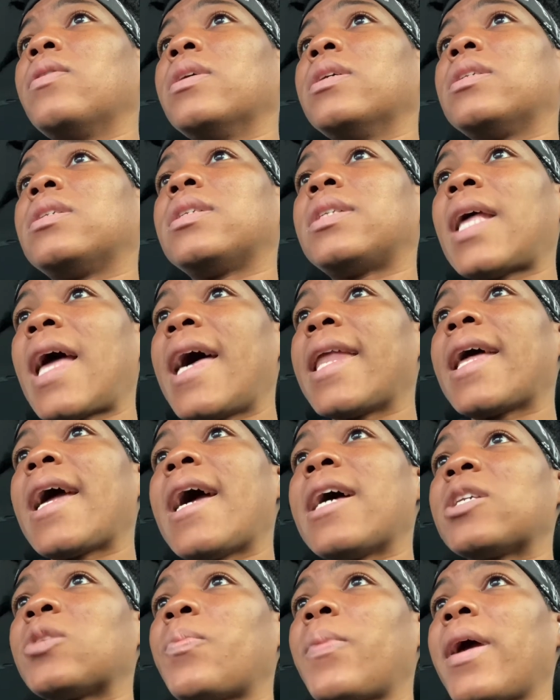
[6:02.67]
it's that
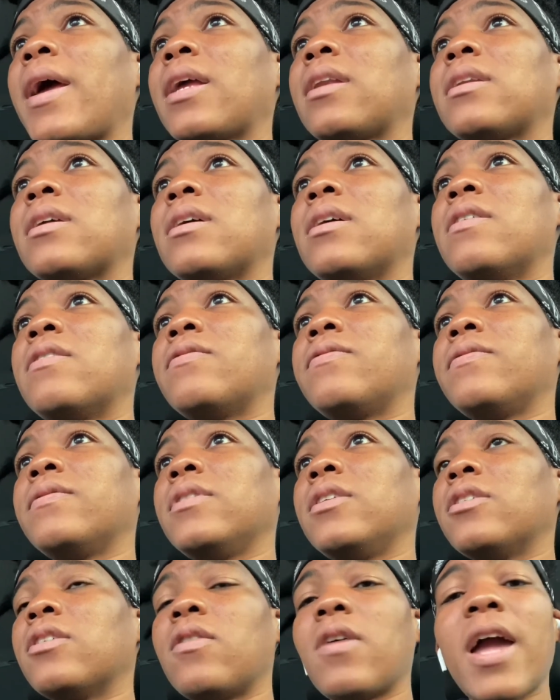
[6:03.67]
aspect of,
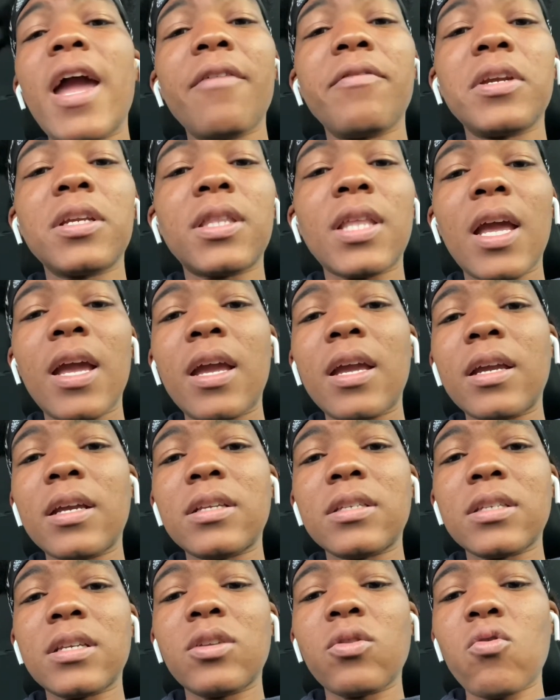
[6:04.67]
you know, everything
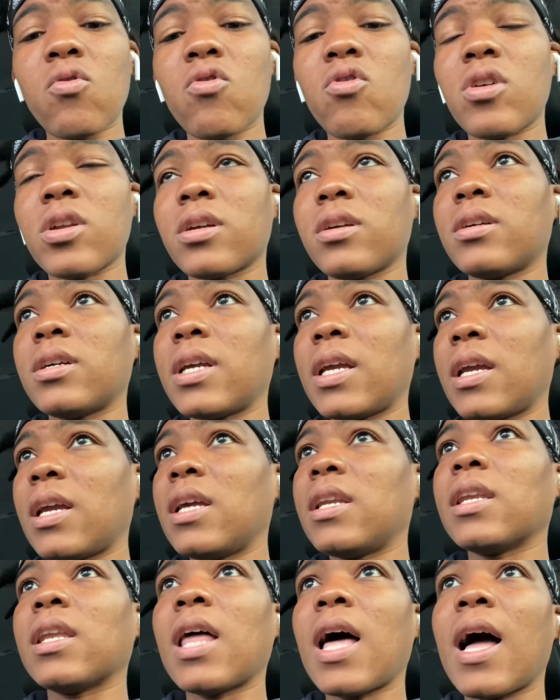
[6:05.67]
is in order,
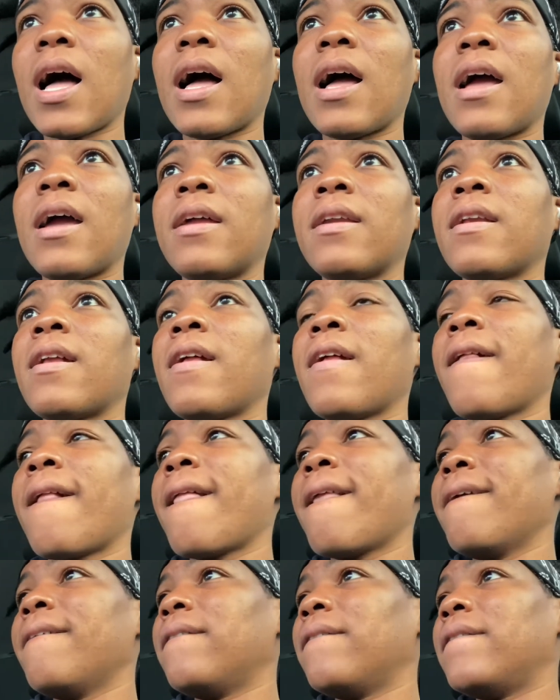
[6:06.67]
in line
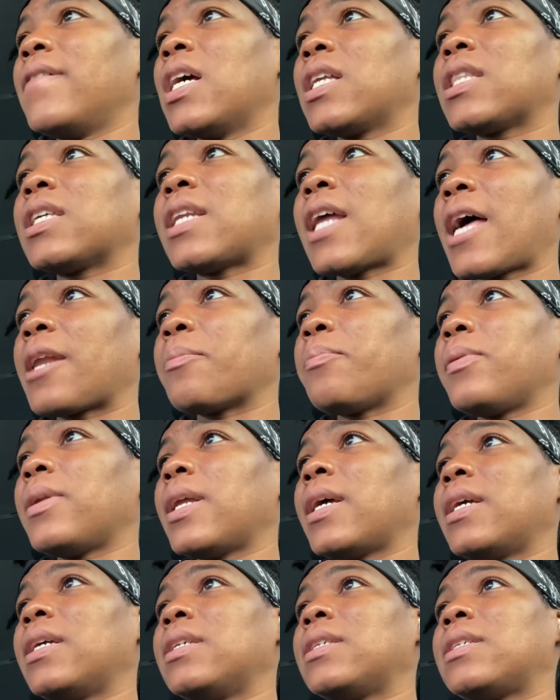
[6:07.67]
nothing out of
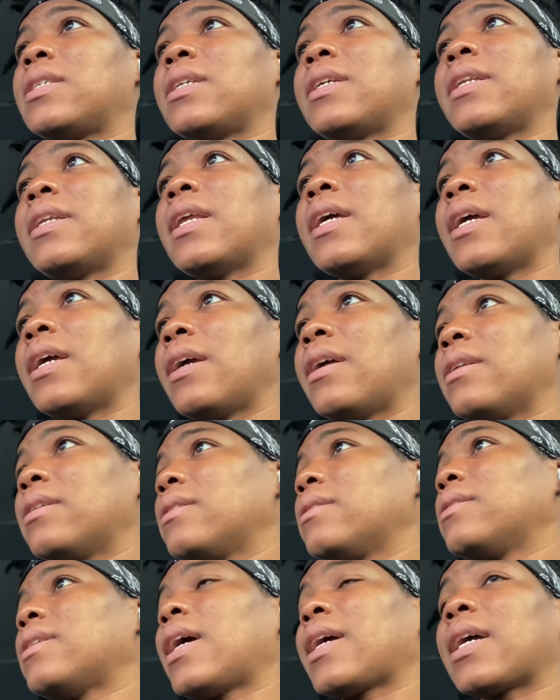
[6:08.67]
place. And
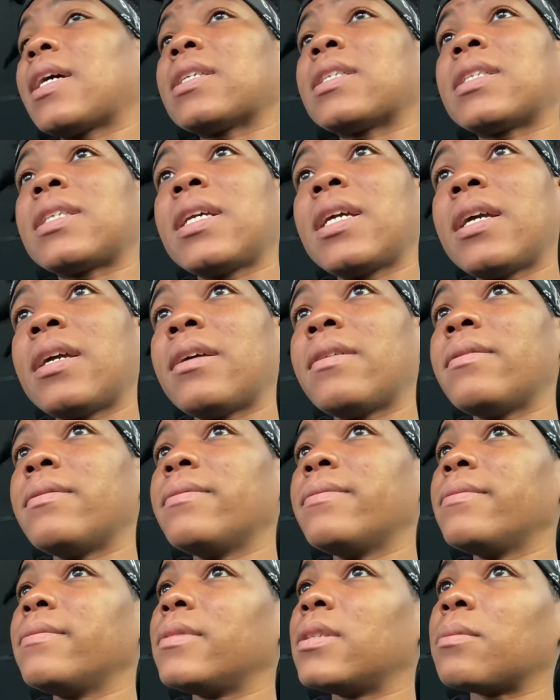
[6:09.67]
then, like I said,
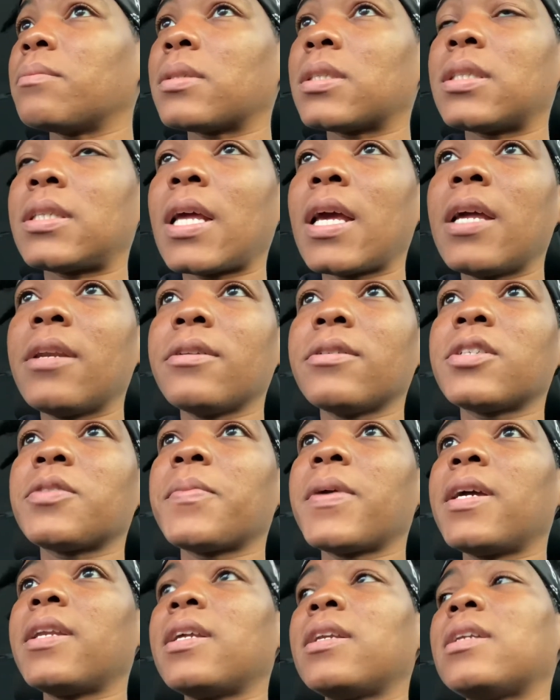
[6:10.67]
them standards,
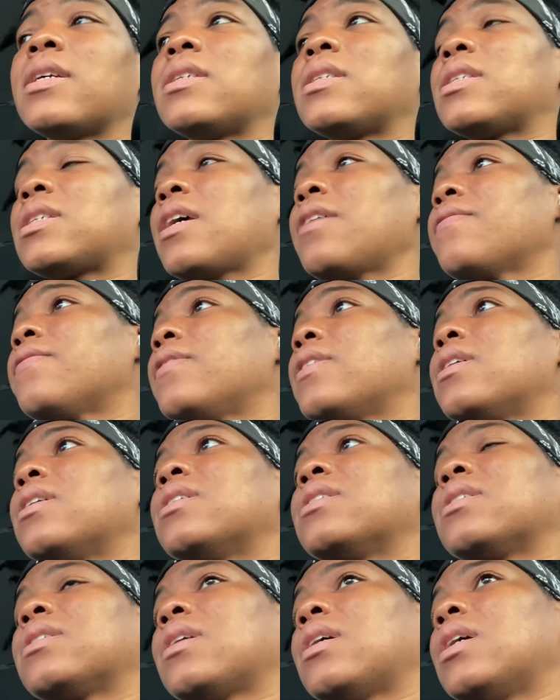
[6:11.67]
man, that they set for
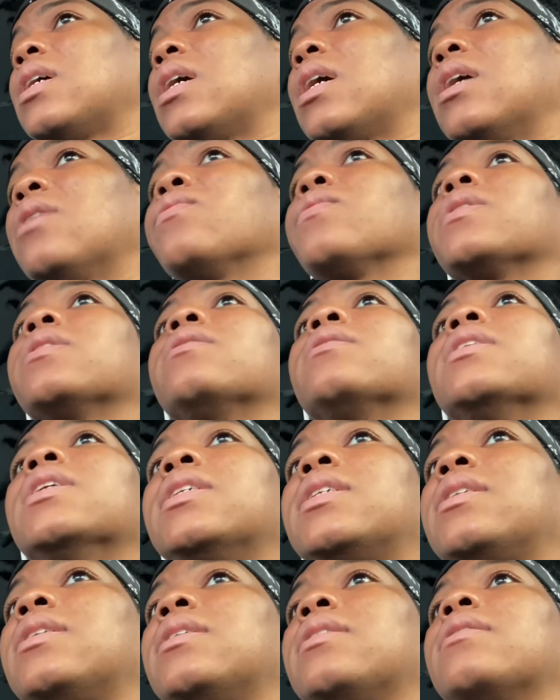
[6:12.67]
us are
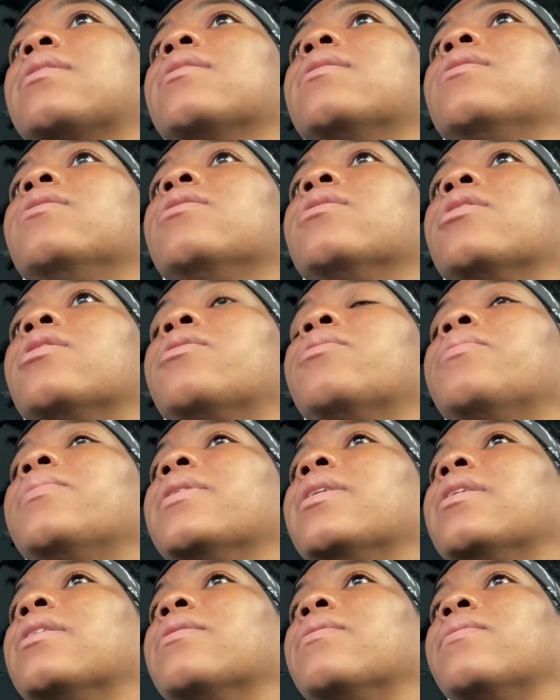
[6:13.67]
unrealistic, you know.
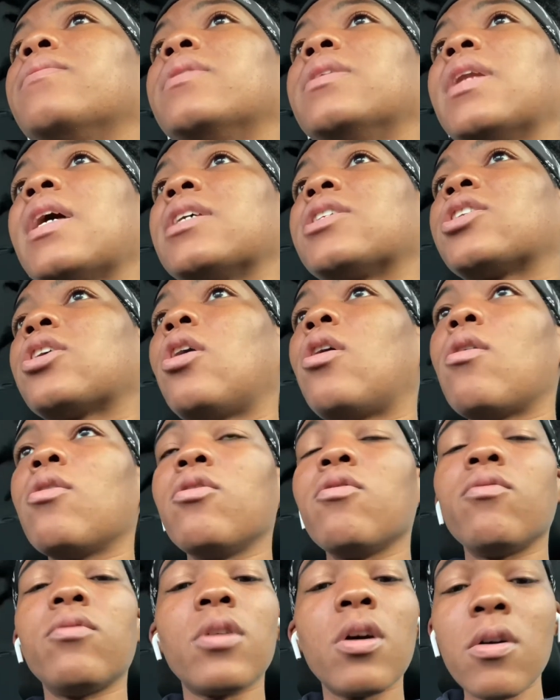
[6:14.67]
But when that's all
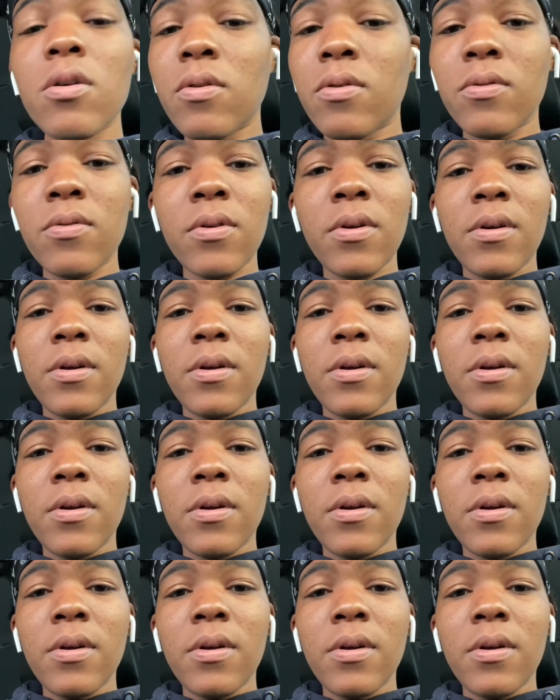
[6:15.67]
you know,